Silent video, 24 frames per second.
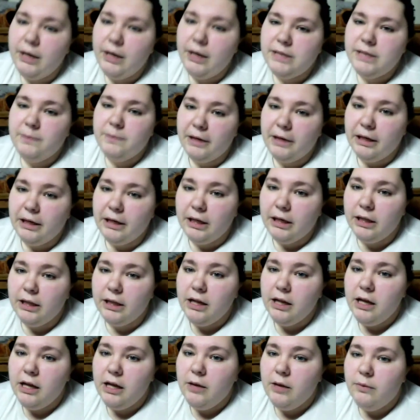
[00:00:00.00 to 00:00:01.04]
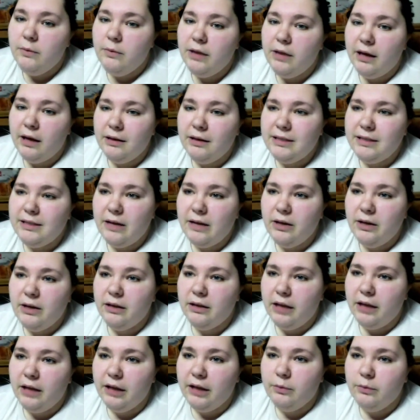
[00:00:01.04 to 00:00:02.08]
to explain it without it sounding
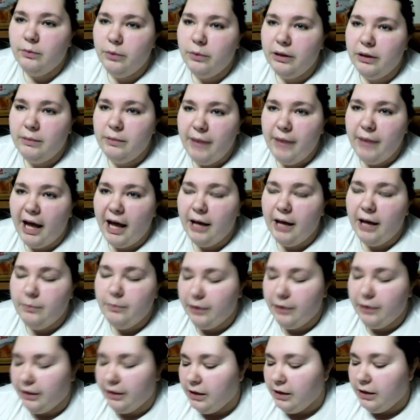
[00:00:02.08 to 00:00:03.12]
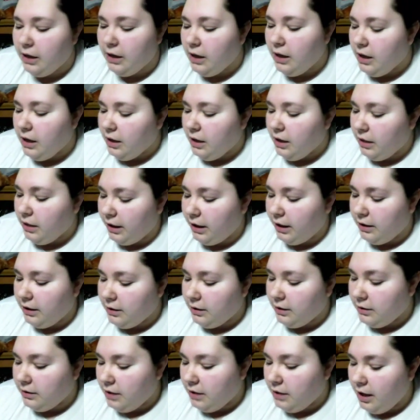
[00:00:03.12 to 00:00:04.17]
like really bad, but like
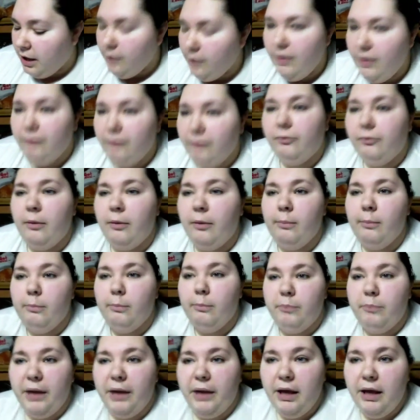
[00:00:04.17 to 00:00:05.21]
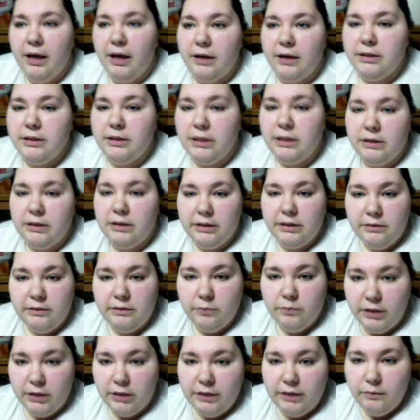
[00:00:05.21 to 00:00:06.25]
he went from big to
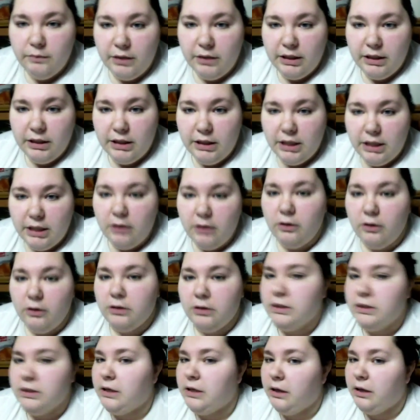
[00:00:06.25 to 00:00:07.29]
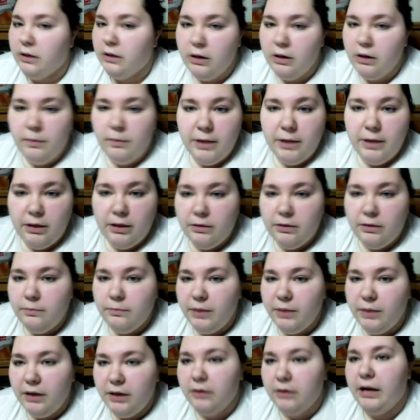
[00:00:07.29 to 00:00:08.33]
really, really little to a little bit
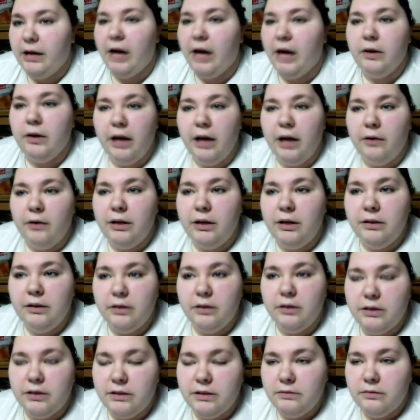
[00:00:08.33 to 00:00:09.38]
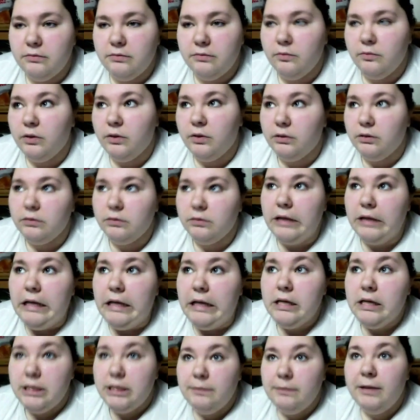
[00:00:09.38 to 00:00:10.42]
bigger now. Now he looks, well,
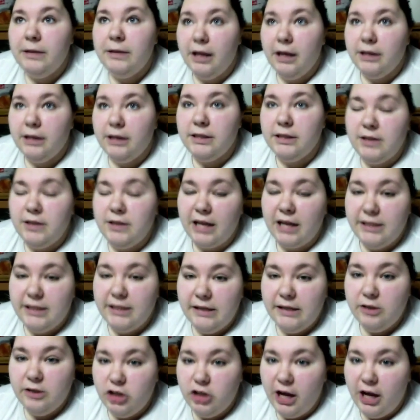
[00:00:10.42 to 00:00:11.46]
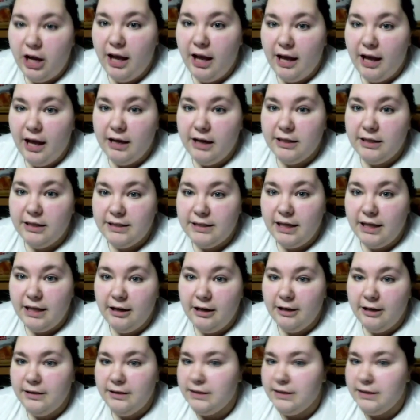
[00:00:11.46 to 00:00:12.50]
to be honest, I seen Shay at his
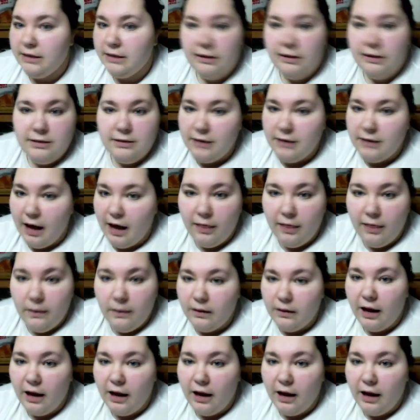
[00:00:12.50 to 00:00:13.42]
skinniest and he did not look